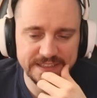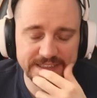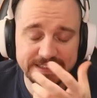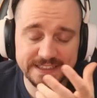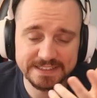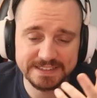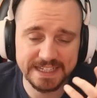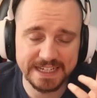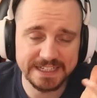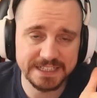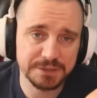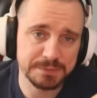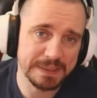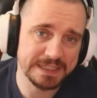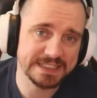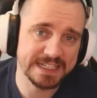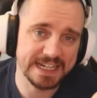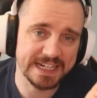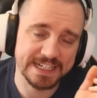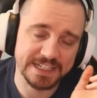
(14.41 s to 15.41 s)
This is Sally's
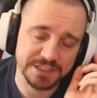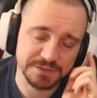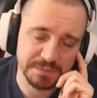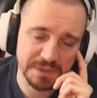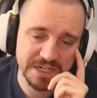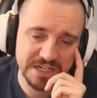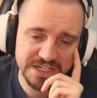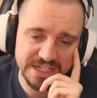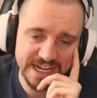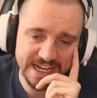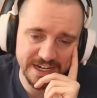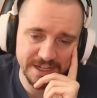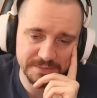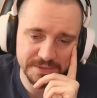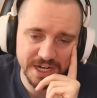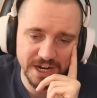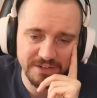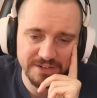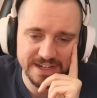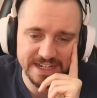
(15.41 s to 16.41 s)
Spectacular Spreadsheet, and I'm
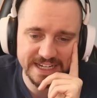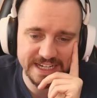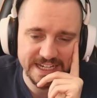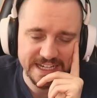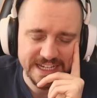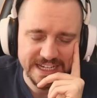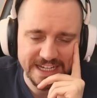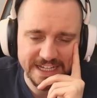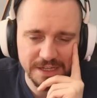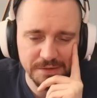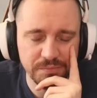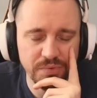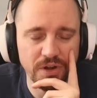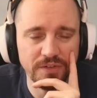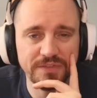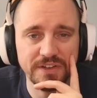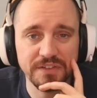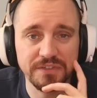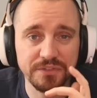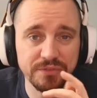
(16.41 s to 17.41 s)
currently in the
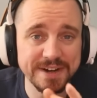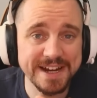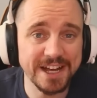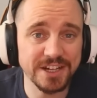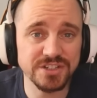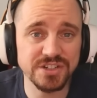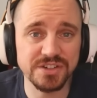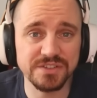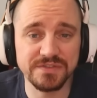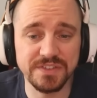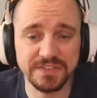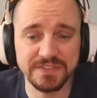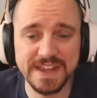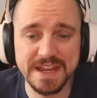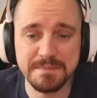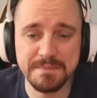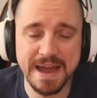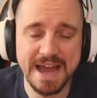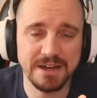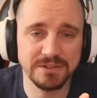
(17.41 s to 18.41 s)
profit of three hundred and
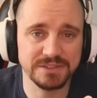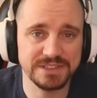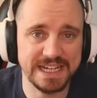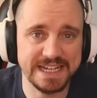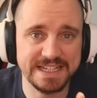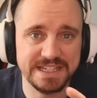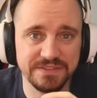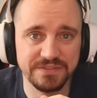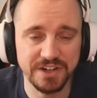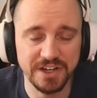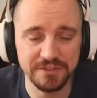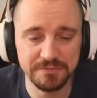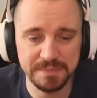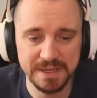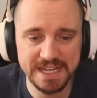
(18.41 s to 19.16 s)
fifteen pounds eighty-five